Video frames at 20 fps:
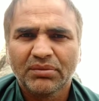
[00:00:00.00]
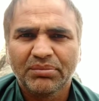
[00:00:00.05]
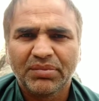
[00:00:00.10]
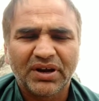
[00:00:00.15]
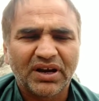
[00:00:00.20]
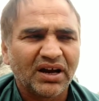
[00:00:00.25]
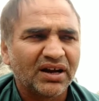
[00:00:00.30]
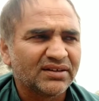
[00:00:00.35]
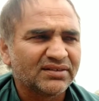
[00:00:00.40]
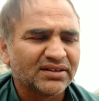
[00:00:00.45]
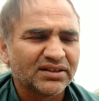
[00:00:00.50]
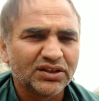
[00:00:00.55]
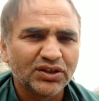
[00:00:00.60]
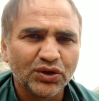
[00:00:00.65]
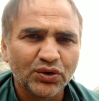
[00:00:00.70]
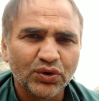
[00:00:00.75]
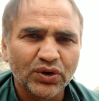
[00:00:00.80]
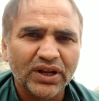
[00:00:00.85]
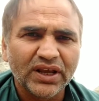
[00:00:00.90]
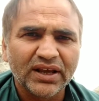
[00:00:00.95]
because
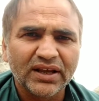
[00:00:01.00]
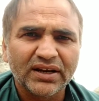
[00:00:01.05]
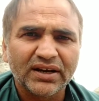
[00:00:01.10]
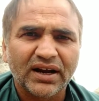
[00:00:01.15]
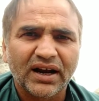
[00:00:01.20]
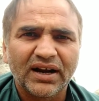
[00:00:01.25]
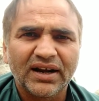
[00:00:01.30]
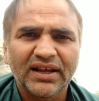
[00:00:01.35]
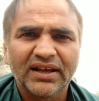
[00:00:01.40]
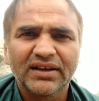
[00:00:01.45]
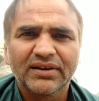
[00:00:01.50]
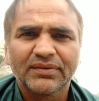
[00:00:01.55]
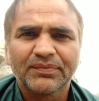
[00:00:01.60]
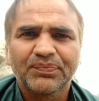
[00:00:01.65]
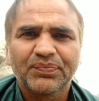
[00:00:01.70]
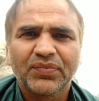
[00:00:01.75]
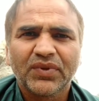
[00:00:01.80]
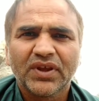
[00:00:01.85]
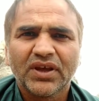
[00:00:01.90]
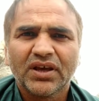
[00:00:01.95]
during recording
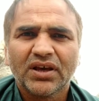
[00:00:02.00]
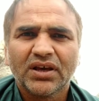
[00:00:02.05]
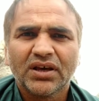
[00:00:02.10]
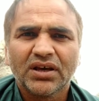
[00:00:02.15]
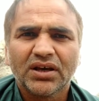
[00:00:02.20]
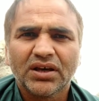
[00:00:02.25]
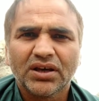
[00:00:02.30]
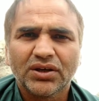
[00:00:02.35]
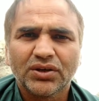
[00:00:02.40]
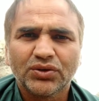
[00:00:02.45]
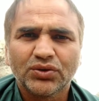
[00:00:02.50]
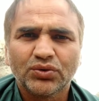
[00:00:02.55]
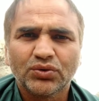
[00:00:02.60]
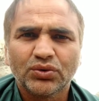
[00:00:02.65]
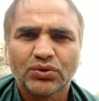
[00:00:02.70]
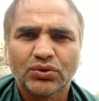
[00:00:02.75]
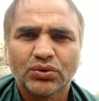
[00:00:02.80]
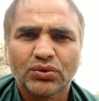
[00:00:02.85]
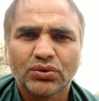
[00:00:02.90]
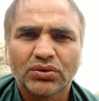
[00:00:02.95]

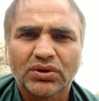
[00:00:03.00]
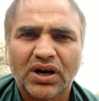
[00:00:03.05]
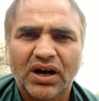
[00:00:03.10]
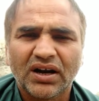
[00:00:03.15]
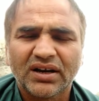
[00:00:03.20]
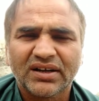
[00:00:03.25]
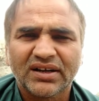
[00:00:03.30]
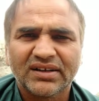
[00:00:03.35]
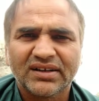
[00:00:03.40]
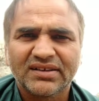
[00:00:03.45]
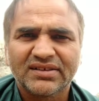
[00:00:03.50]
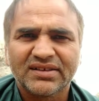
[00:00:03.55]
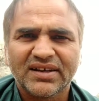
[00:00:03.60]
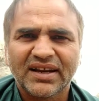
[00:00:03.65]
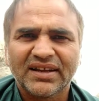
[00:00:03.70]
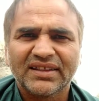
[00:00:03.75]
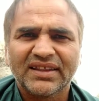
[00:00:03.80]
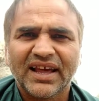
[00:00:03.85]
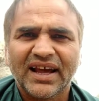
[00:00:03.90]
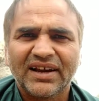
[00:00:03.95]
you can't
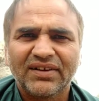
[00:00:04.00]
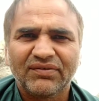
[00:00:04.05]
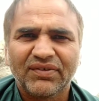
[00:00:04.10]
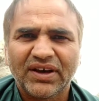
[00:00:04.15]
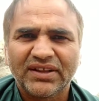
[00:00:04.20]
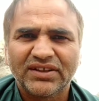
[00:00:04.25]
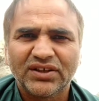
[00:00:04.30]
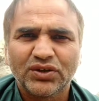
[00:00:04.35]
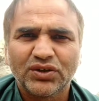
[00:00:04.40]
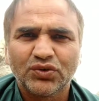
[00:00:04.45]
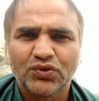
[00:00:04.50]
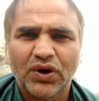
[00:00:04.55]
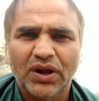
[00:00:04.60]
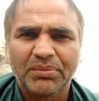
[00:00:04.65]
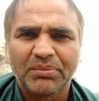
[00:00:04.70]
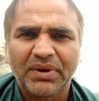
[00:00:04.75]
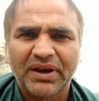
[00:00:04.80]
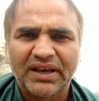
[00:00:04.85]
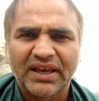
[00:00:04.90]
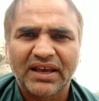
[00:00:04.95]
understand that whether you are
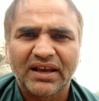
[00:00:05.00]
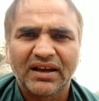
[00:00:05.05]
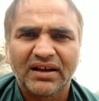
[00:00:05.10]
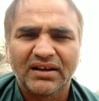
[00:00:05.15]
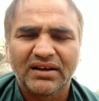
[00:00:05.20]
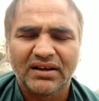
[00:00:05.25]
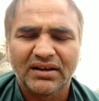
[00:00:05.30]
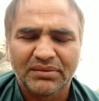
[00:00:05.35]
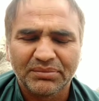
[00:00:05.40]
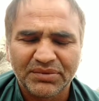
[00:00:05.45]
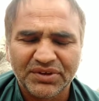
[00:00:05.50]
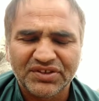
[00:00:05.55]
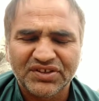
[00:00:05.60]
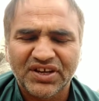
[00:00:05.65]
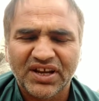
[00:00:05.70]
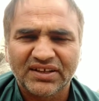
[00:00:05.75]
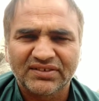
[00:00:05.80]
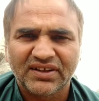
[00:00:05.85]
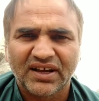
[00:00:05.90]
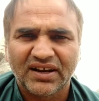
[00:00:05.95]
making
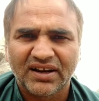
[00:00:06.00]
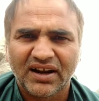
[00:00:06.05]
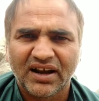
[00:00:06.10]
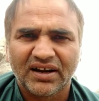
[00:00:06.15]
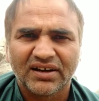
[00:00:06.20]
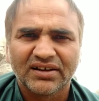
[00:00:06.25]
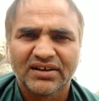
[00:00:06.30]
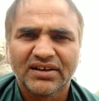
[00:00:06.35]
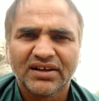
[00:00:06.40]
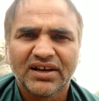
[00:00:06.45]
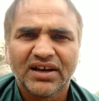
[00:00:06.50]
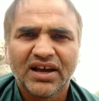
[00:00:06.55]
mistakes or not.